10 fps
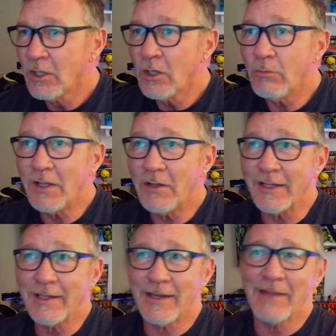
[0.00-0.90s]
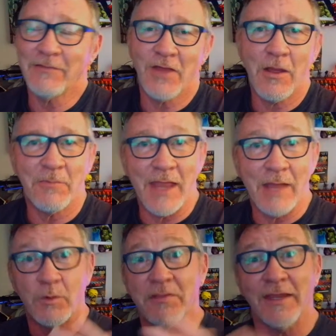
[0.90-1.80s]
Well, it ends up
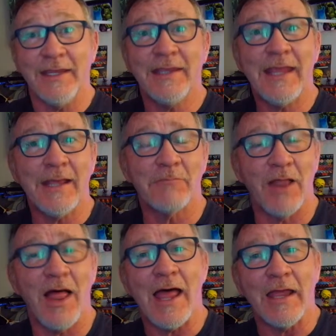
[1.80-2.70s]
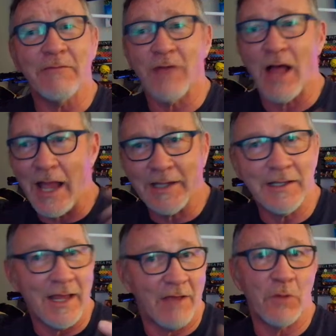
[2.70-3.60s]
that with Ecamm Live, I
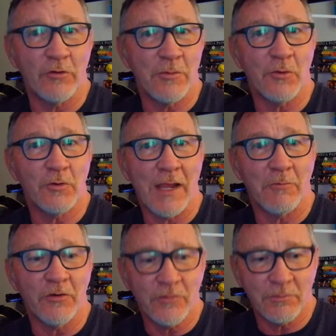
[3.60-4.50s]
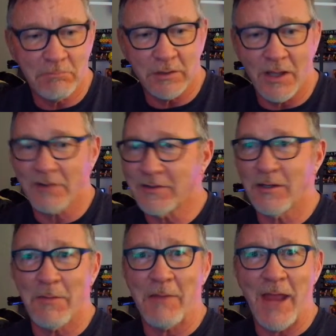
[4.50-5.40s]
could have multiple cameras plugged
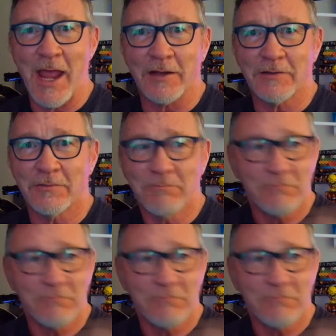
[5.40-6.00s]
into my Mac.